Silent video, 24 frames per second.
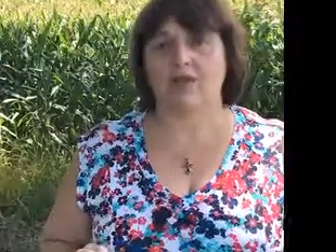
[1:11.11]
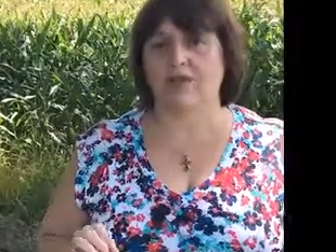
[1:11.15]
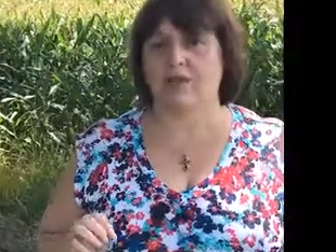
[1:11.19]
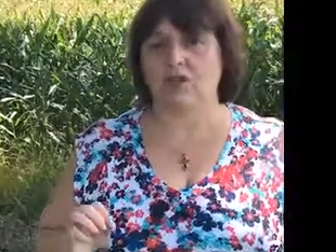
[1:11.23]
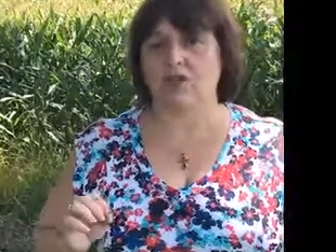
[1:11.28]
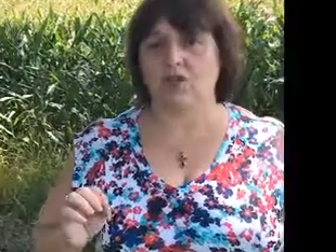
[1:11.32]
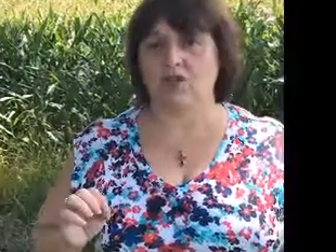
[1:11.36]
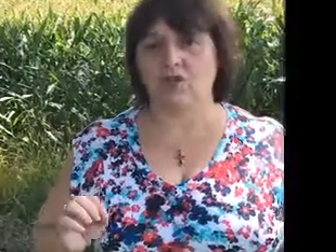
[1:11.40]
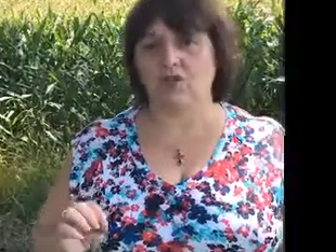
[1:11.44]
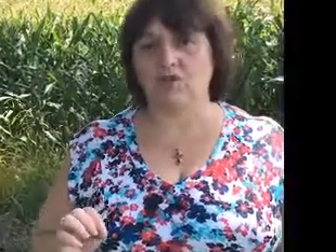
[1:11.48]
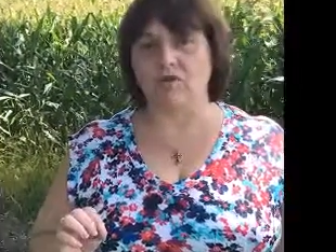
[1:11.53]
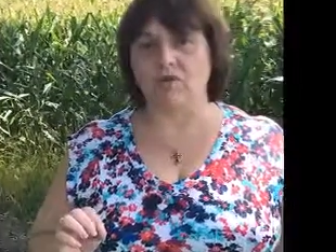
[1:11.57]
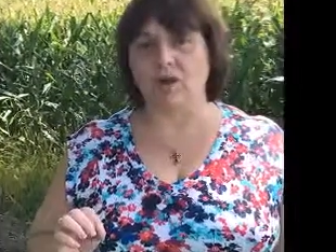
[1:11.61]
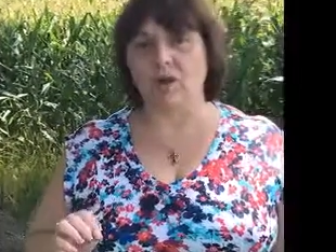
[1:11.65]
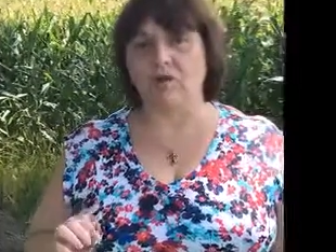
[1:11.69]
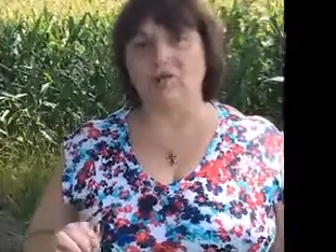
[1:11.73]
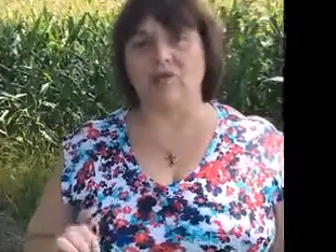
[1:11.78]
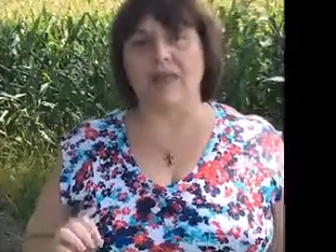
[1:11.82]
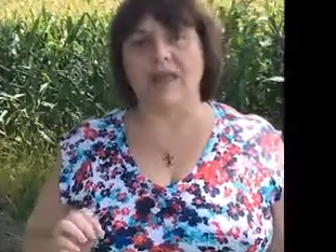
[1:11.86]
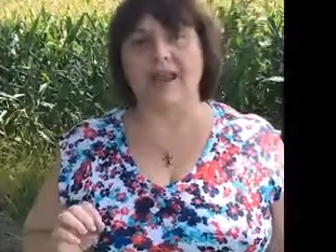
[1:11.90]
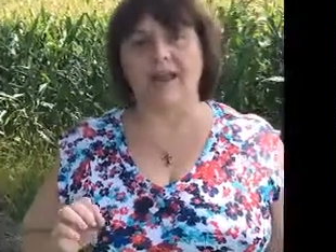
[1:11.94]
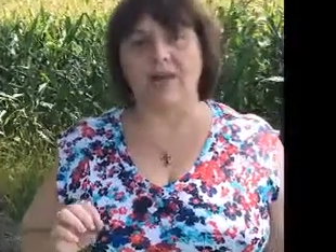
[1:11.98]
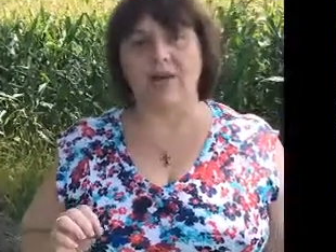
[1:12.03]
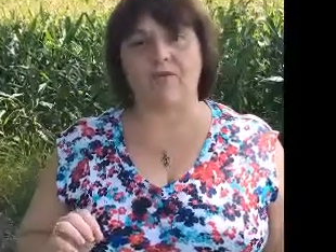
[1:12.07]
Did you know
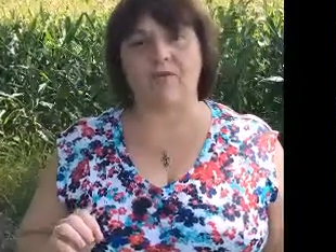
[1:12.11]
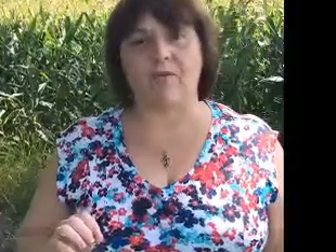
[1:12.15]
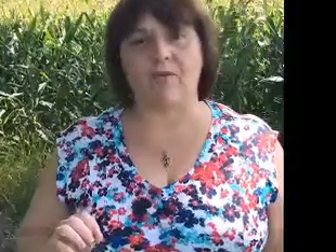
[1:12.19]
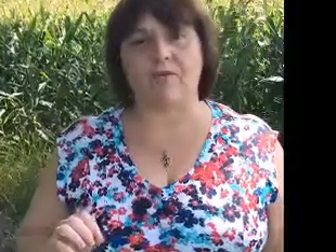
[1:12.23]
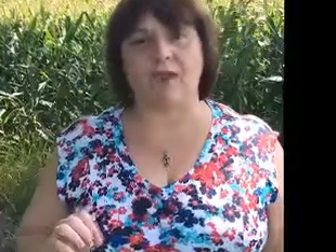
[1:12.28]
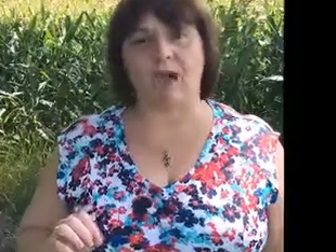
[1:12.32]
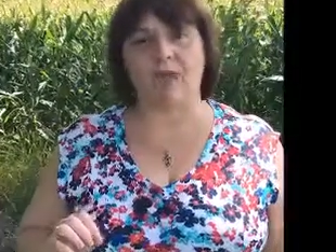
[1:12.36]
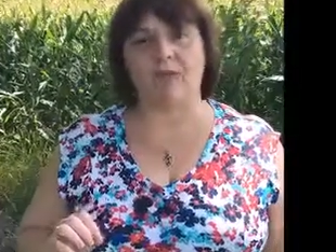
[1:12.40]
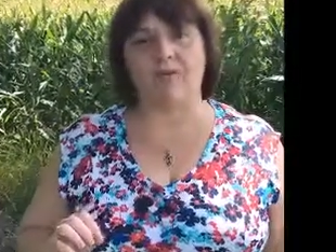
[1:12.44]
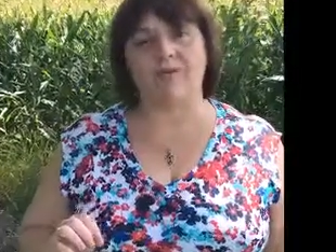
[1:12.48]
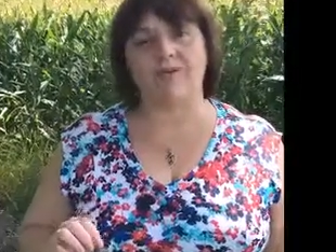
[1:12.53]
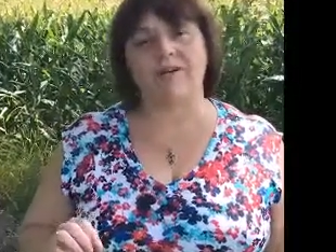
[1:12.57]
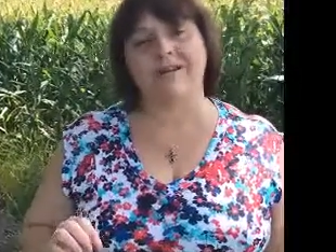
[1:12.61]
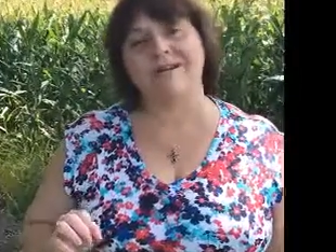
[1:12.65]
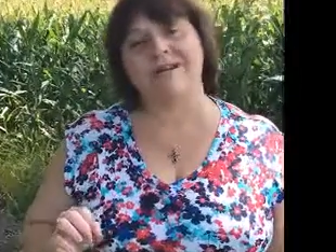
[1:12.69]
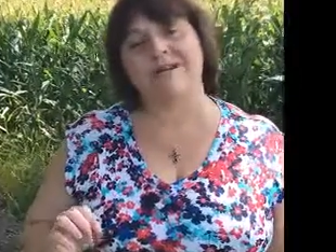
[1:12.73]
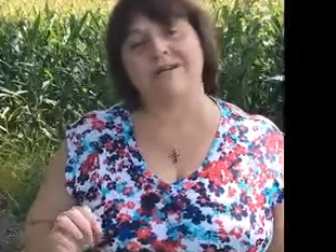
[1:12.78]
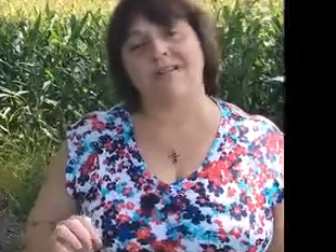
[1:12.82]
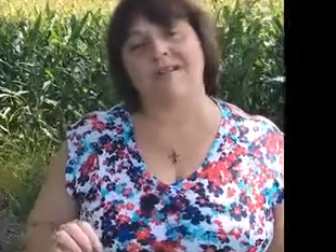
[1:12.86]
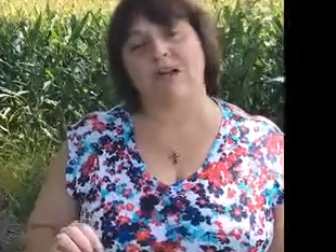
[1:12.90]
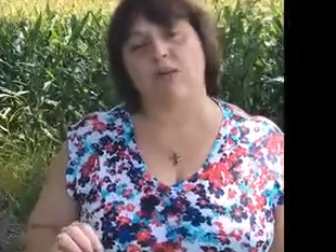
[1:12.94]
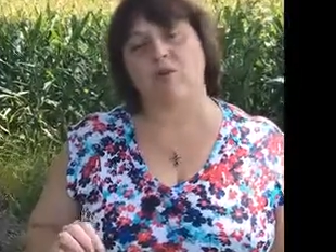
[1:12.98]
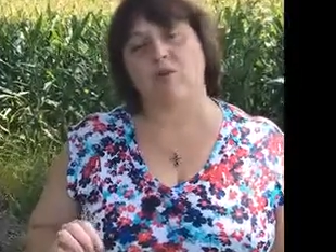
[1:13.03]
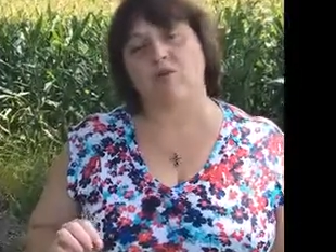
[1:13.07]
that every library
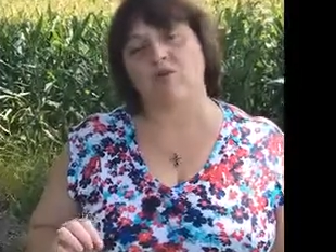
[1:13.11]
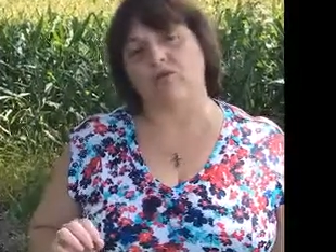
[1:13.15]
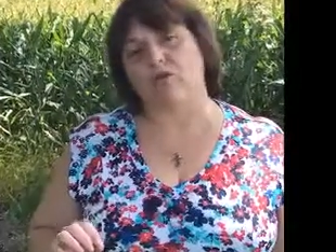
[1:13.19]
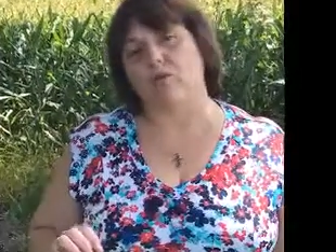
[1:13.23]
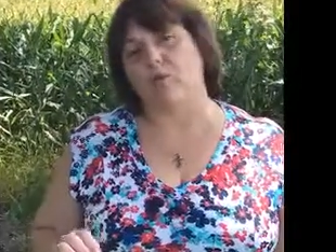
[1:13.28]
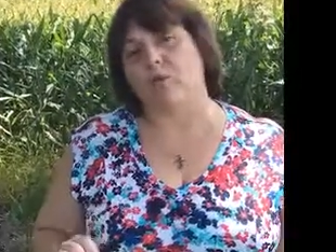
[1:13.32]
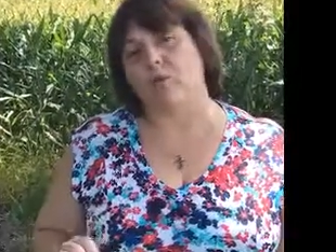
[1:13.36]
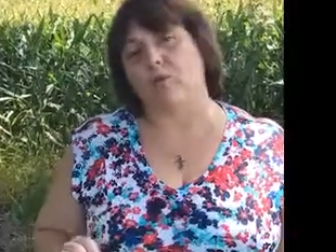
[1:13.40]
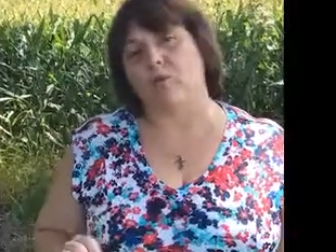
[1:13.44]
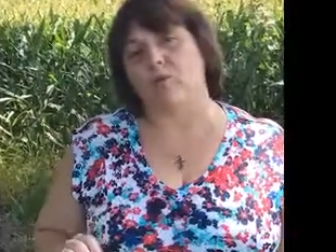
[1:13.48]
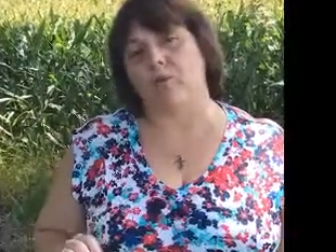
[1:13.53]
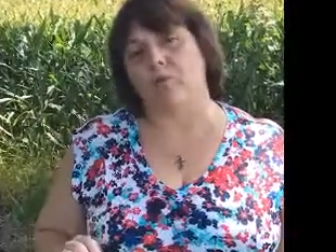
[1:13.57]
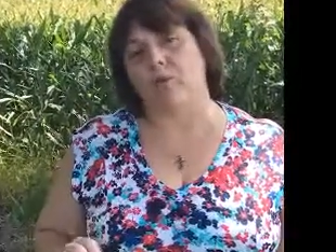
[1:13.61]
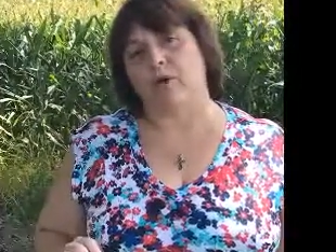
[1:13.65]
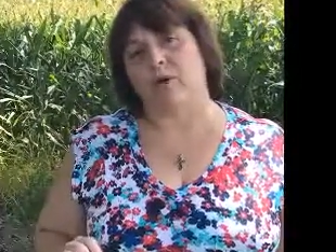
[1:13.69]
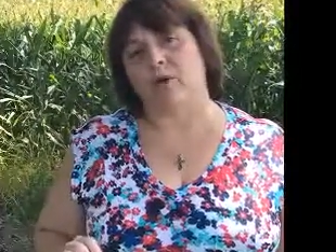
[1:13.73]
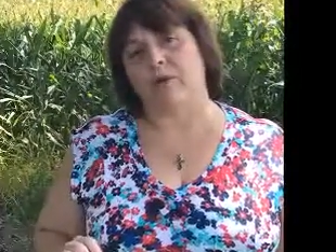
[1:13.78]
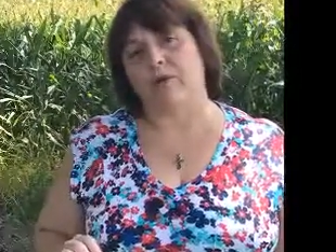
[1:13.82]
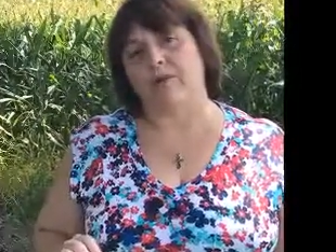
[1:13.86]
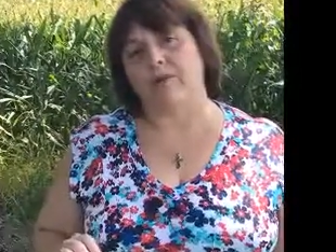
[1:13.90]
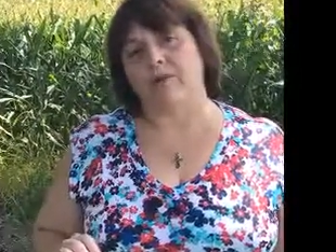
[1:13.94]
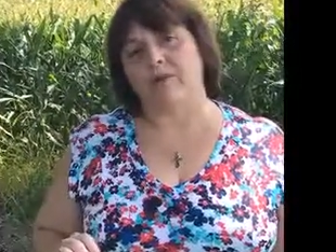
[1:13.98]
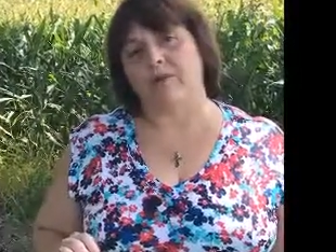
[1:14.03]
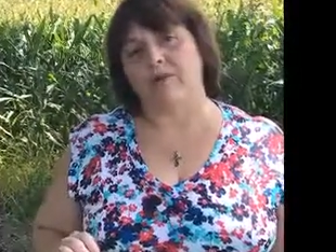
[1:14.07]
sells their old
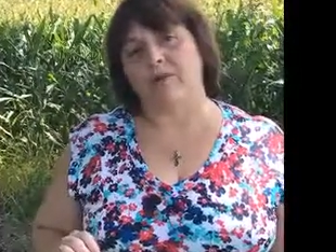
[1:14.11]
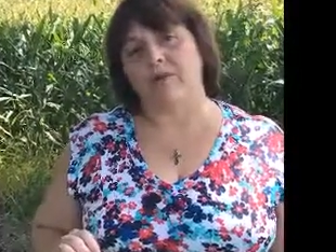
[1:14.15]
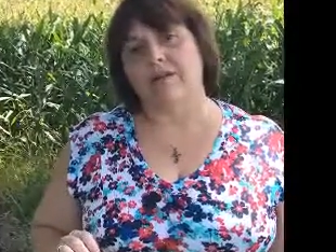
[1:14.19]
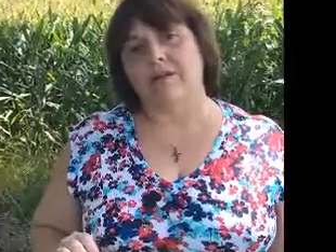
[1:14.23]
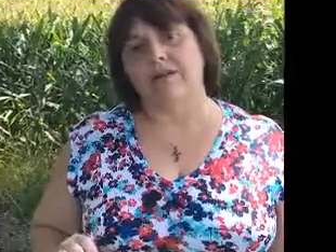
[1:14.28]
books?